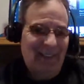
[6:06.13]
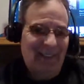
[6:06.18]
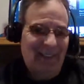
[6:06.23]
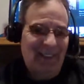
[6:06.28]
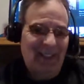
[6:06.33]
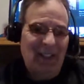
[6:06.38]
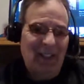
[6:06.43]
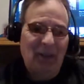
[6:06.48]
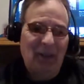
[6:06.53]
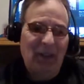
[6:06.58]

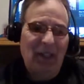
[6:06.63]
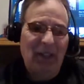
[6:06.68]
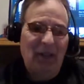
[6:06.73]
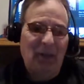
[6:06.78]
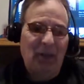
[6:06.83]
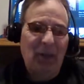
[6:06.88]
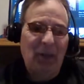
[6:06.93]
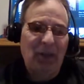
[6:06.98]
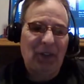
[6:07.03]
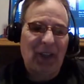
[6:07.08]
Yeah, we got
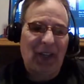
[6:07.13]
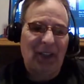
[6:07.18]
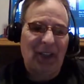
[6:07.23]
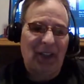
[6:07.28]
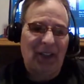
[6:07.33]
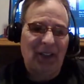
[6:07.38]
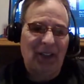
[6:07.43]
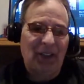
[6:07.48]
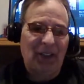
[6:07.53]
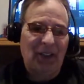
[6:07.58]
to put
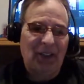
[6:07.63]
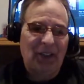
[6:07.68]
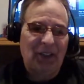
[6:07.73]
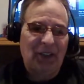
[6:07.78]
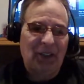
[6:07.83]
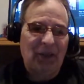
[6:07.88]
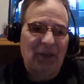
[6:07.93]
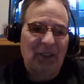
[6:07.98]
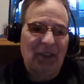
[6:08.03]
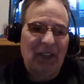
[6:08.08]
that on the
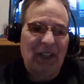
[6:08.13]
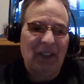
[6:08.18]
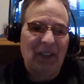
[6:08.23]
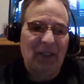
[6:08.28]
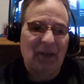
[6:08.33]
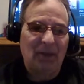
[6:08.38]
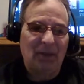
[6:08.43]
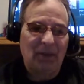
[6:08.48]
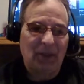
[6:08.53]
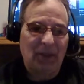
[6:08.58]
list of
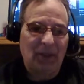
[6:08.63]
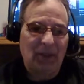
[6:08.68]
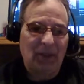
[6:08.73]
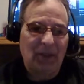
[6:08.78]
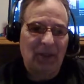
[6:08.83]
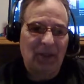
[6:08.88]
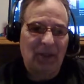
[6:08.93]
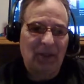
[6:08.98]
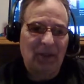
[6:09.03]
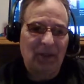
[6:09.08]
addendums,
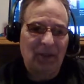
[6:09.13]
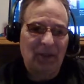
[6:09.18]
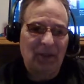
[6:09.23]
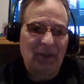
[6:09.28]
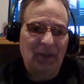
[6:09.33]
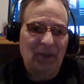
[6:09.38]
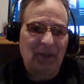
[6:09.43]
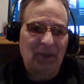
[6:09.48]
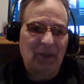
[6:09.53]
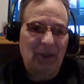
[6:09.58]
to
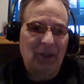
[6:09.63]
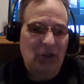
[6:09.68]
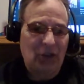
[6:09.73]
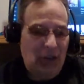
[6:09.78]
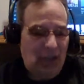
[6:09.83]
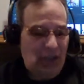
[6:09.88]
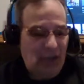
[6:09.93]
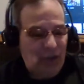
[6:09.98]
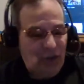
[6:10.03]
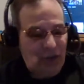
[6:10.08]
make
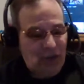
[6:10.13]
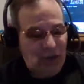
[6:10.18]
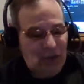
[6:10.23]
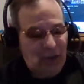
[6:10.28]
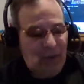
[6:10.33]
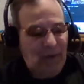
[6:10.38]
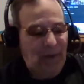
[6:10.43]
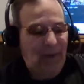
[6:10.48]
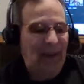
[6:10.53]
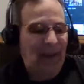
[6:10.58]
changes
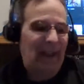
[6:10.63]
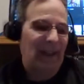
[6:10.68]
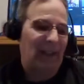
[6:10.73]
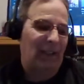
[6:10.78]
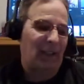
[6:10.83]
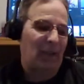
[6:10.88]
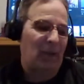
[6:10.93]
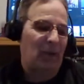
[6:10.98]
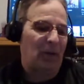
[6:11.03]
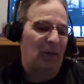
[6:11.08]
here. I
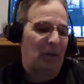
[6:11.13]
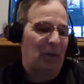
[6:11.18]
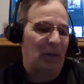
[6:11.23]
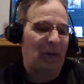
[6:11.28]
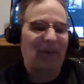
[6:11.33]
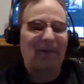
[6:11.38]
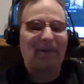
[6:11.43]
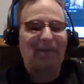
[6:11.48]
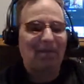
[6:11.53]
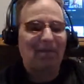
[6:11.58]
got another one
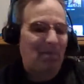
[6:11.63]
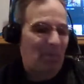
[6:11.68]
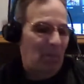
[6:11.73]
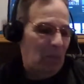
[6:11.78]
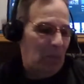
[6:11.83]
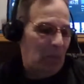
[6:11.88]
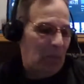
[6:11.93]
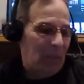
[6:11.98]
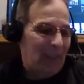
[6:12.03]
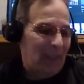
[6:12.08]
for you.
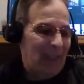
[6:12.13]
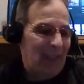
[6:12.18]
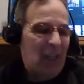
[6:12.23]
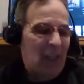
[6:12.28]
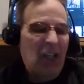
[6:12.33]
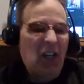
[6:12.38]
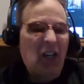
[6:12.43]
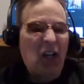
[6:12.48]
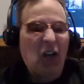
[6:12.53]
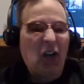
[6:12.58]

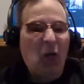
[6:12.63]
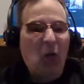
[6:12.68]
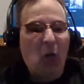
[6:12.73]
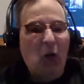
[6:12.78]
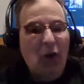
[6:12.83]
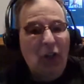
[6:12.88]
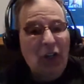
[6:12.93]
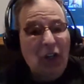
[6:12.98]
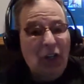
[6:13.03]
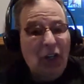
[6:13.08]

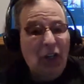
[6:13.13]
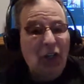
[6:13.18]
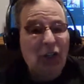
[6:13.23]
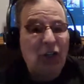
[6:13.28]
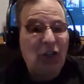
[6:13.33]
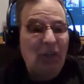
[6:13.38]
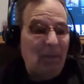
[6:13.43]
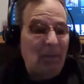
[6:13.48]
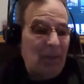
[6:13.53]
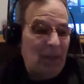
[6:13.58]

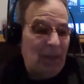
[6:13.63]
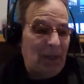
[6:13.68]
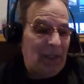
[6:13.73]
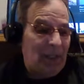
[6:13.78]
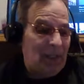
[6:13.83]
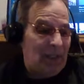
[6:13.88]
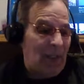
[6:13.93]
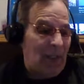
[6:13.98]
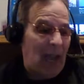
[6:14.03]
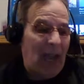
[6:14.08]
$100
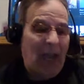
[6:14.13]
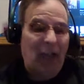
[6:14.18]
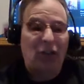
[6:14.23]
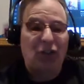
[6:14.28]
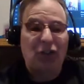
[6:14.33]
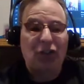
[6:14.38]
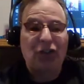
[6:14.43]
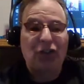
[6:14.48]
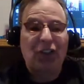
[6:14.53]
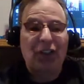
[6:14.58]
million to
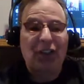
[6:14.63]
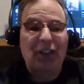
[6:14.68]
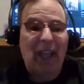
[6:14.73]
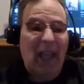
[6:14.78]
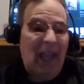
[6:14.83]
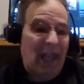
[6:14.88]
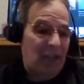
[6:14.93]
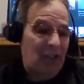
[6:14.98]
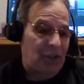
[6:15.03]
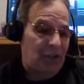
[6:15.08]

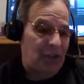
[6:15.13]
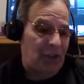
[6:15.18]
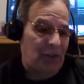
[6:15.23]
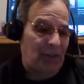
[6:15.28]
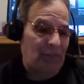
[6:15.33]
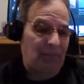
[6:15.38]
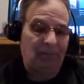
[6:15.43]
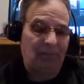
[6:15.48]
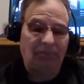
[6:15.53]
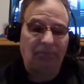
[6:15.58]
NASA.
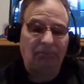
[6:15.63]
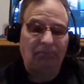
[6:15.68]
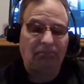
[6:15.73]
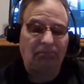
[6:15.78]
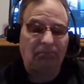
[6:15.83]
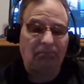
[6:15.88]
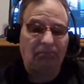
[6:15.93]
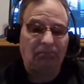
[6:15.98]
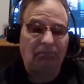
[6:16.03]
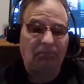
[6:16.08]

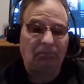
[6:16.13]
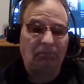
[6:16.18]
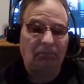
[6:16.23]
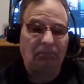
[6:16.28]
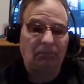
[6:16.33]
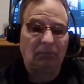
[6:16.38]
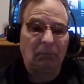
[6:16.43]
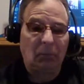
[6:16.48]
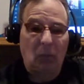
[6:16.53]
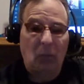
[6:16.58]

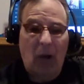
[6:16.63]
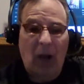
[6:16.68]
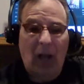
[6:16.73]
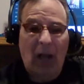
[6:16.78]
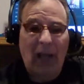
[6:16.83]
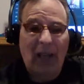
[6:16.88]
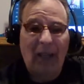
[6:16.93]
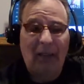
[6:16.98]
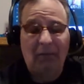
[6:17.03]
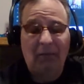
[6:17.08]

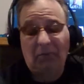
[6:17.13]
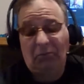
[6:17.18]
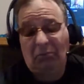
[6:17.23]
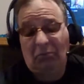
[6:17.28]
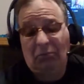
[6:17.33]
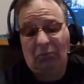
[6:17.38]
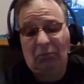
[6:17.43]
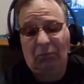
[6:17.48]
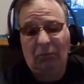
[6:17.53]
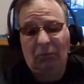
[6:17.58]
Why?
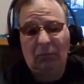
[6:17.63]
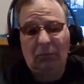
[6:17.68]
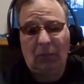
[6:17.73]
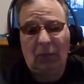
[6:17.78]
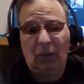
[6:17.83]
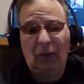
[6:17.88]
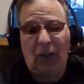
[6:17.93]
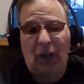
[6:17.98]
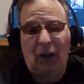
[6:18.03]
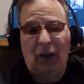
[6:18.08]

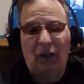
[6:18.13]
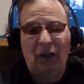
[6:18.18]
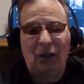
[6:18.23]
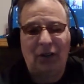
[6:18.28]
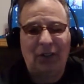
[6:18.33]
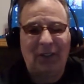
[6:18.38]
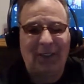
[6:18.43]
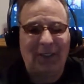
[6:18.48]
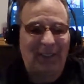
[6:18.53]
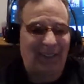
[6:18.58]
Who
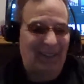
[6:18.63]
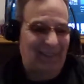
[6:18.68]
knows?